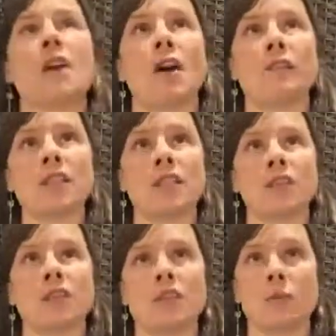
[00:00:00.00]

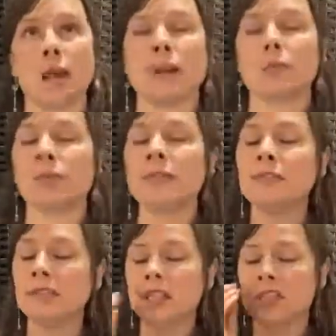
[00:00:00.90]
conversation around
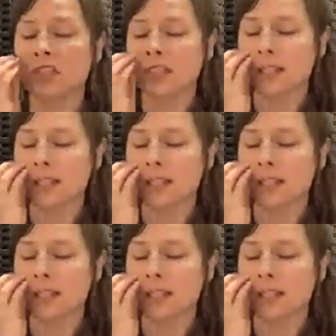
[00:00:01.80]
privilege